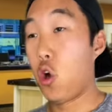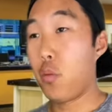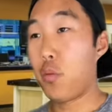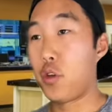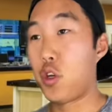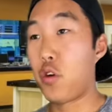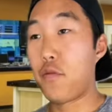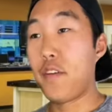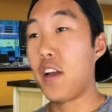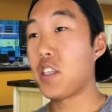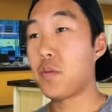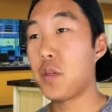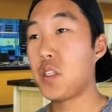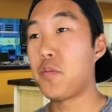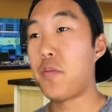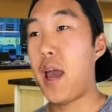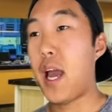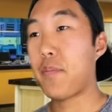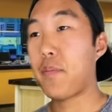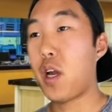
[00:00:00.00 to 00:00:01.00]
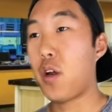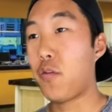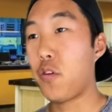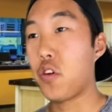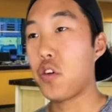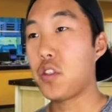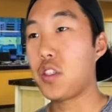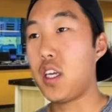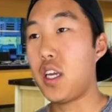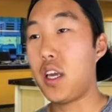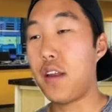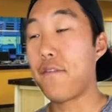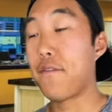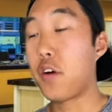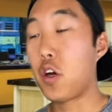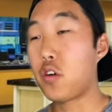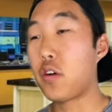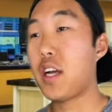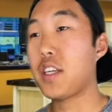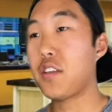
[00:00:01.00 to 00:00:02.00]
your investment's backed by real estate and
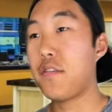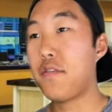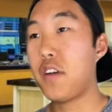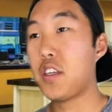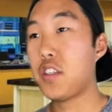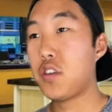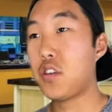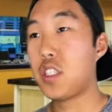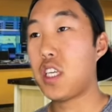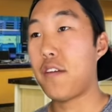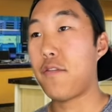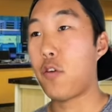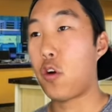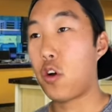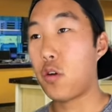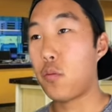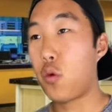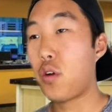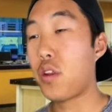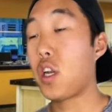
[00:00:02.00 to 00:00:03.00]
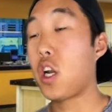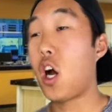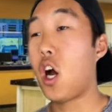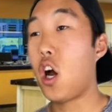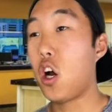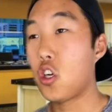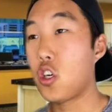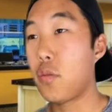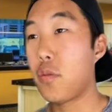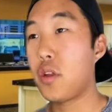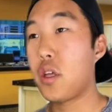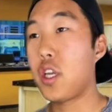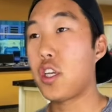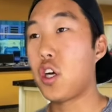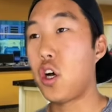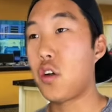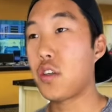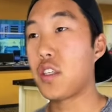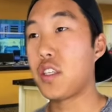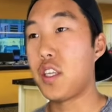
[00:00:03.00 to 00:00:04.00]
Fundrise investors have earned more than $100 million
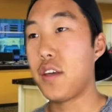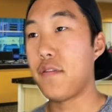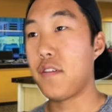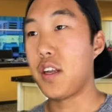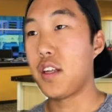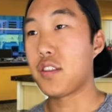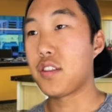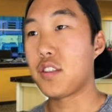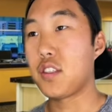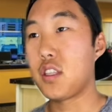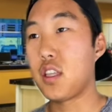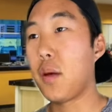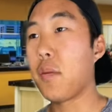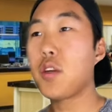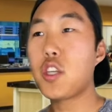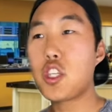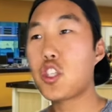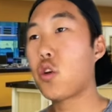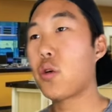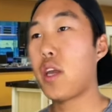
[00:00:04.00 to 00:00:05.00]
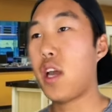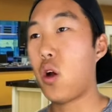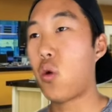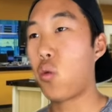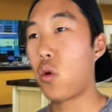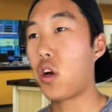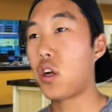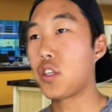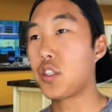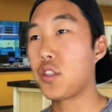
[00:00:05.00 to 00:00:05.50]
in dividends. Let me just show you how it works.